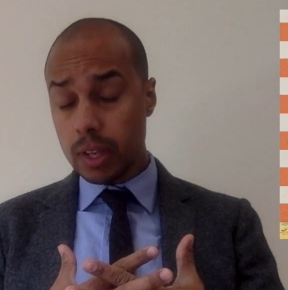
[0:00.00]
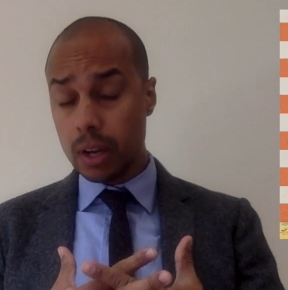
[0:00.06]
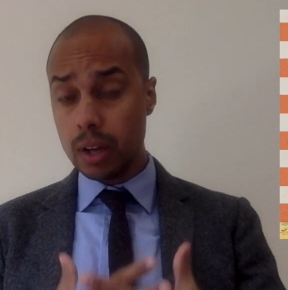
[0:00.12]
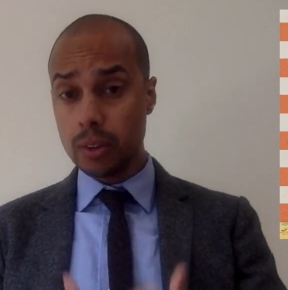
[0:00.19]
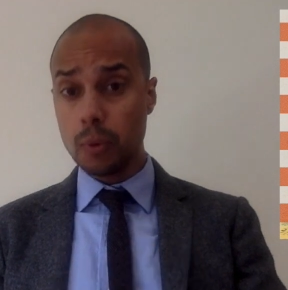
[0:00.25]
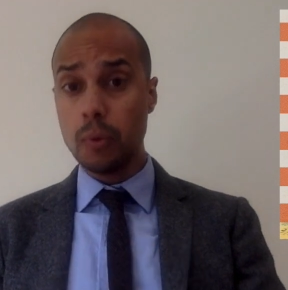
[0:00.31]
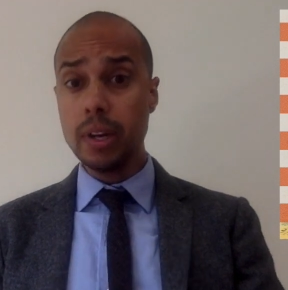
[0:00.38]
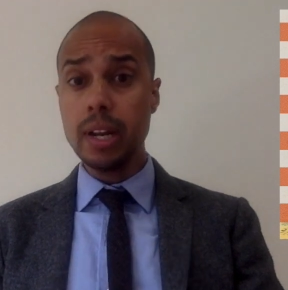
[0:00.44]

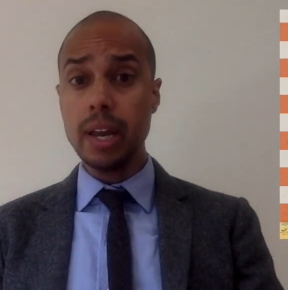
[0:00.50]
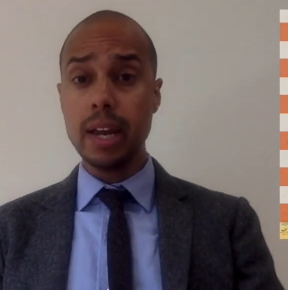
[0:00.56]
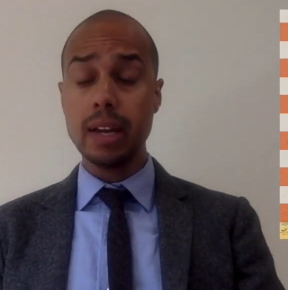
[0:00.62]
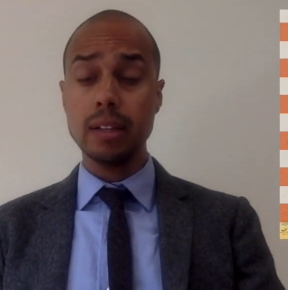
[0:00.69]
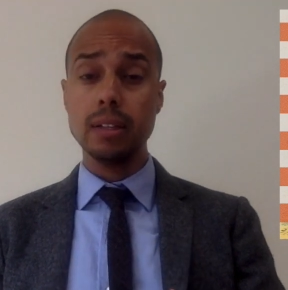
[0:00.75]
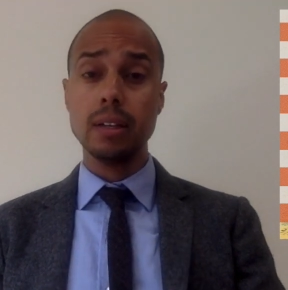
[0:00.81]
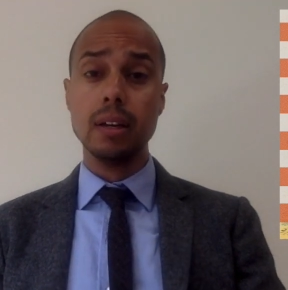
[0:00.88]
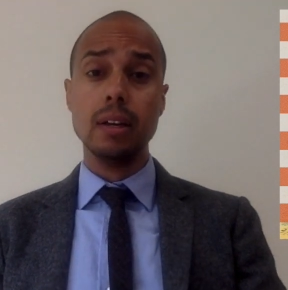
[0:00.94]
on the one
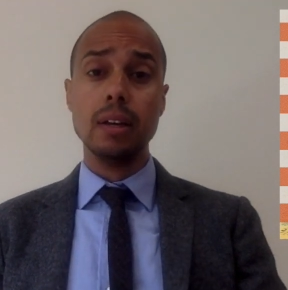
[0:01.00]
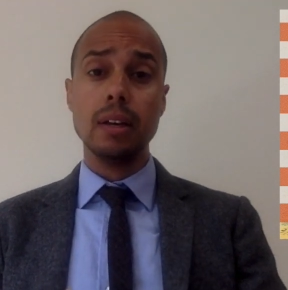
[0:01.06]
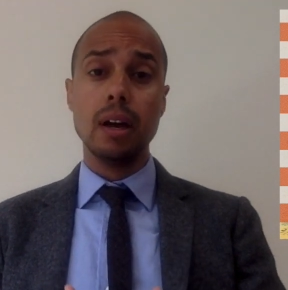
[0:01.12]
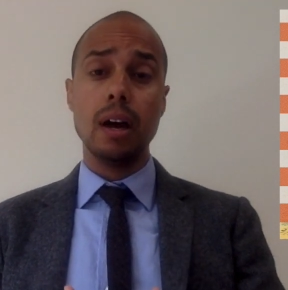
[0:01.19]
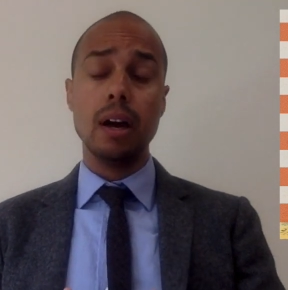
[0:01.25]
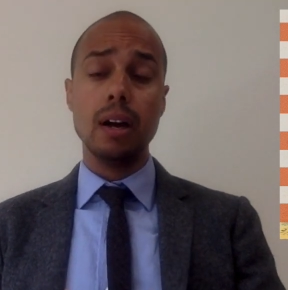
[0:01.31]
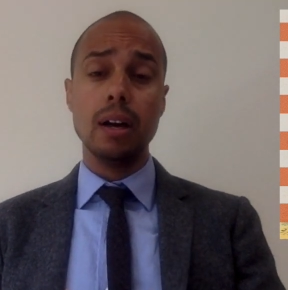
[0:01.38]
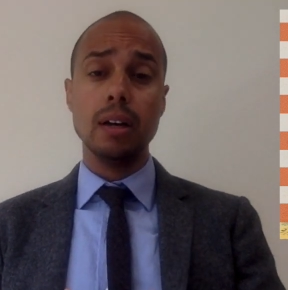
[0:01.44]
hand,
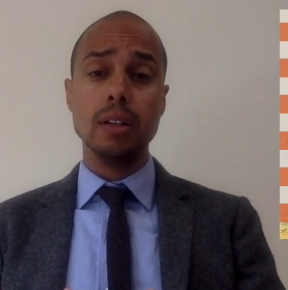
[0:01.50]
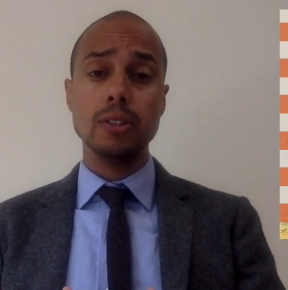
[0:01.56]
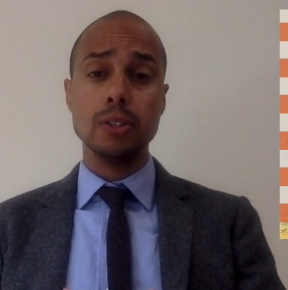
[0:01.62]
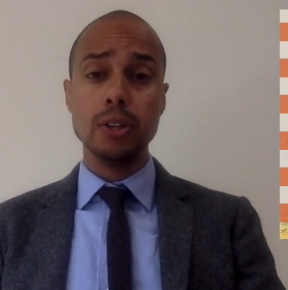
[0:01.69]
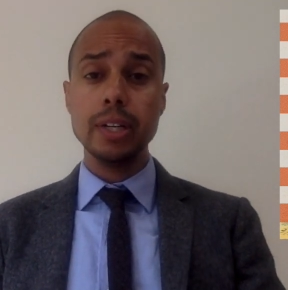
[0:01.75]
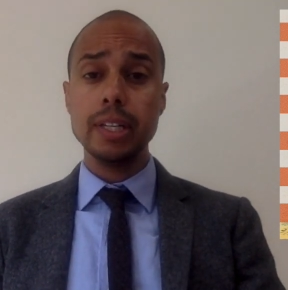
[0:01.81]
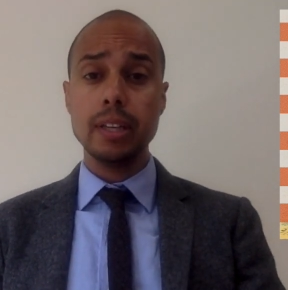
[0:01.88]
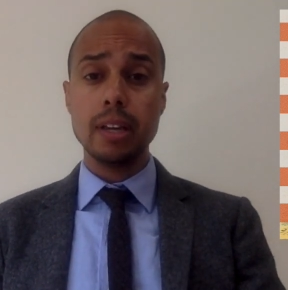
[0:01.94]

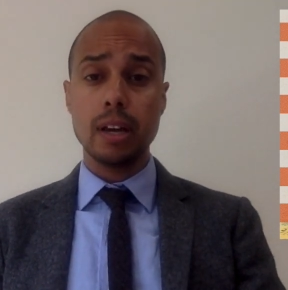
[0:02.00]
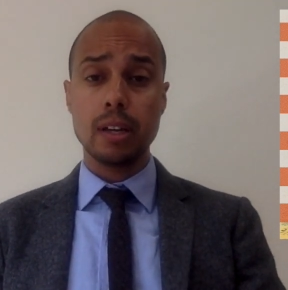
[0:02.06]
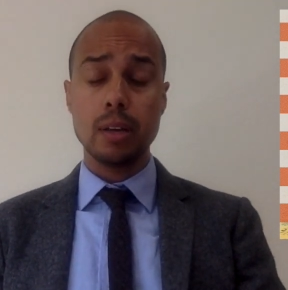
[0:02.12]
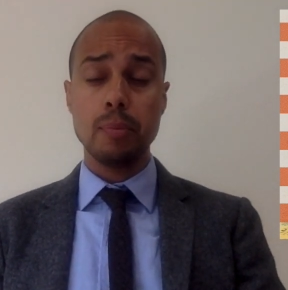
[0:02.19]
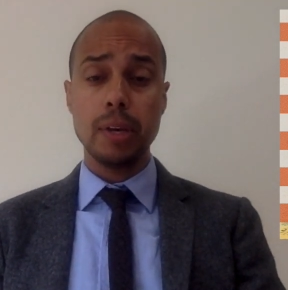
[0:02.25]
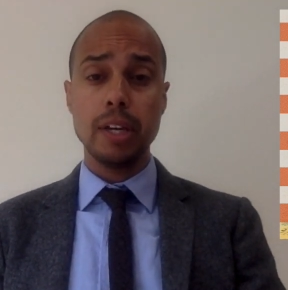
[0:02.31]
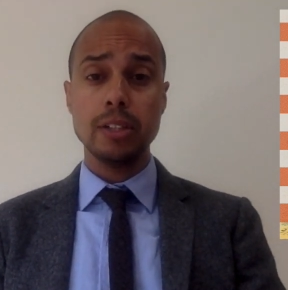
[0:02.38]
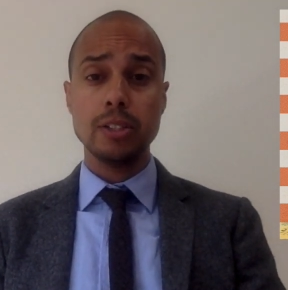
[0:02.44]
during the
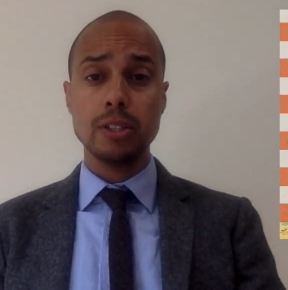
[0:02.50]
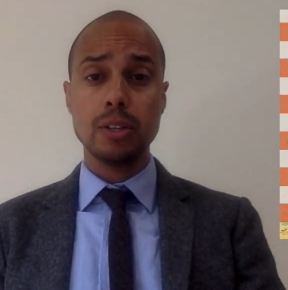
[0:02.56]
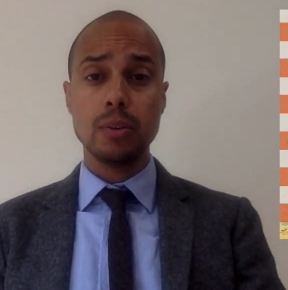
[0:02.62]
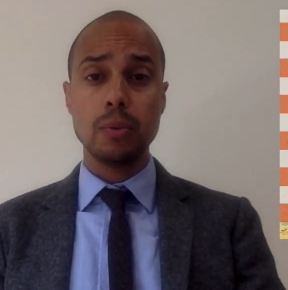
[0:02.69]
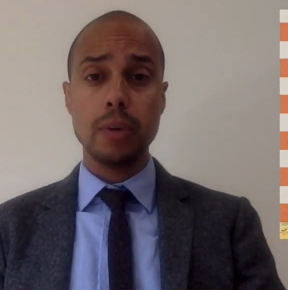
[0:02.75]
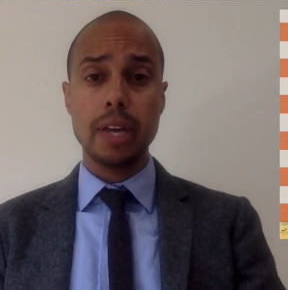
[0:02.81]
occupation,